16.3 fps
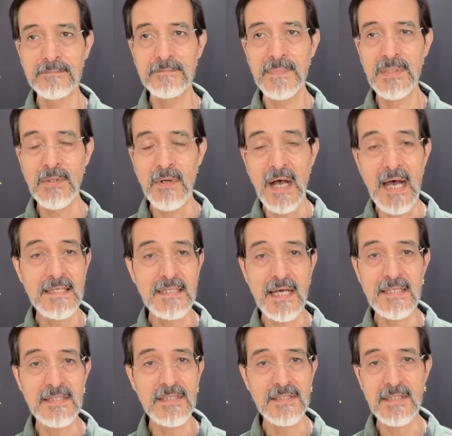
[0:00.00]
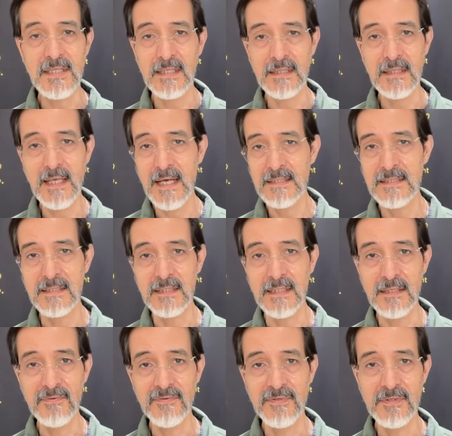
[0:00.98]
you know, I, I just think that's a
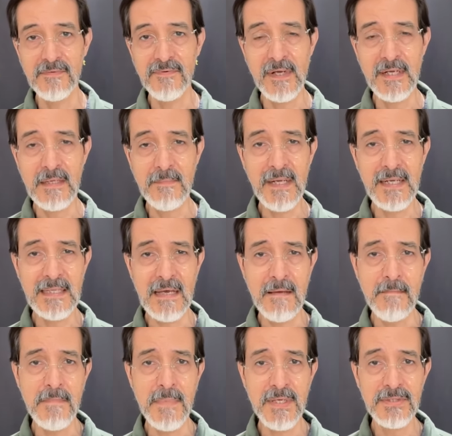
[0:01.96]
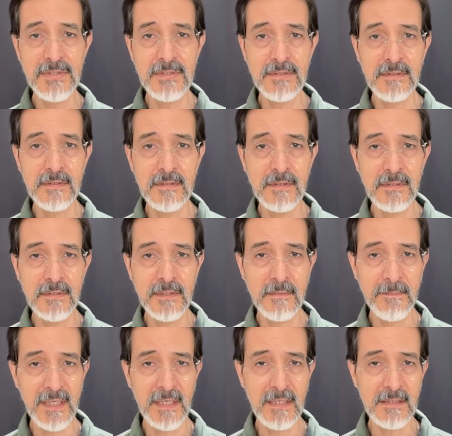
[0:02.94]
gift for anybody that missed the
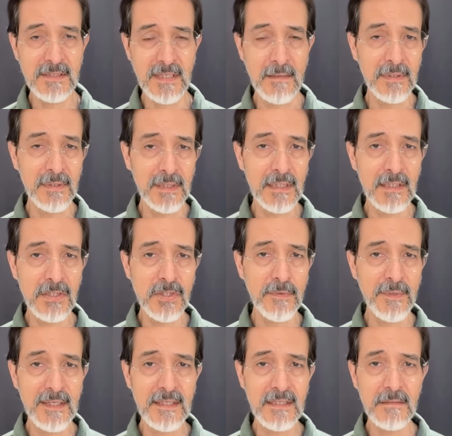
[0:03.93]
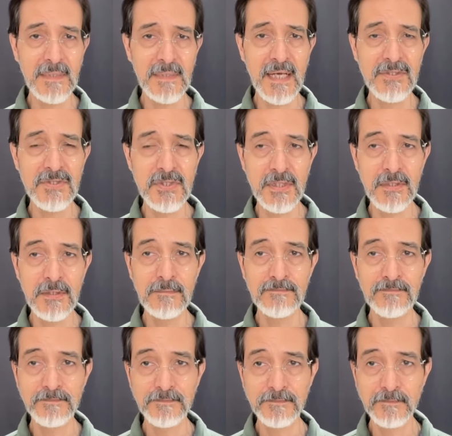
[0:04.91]
big doubling in uranium last year.
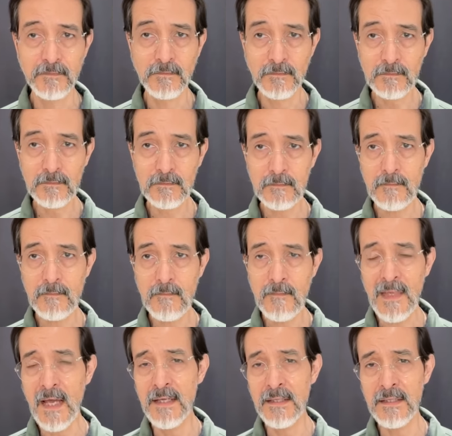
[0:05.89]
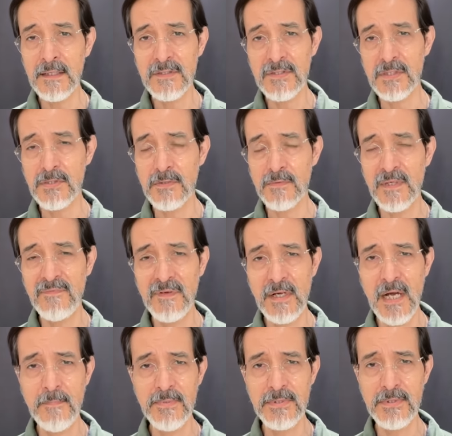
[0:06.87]
I think it's a terrific
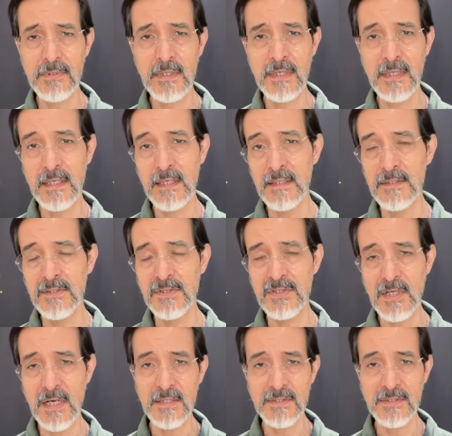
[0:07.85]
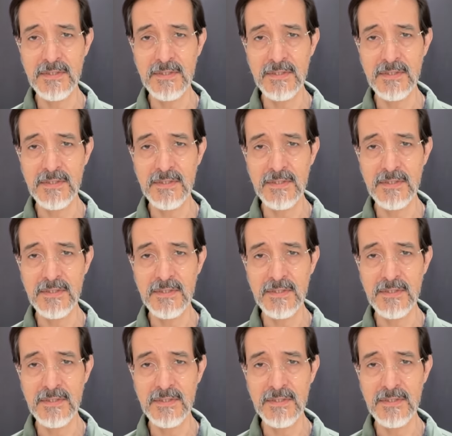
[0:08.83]
opportunity in the stocks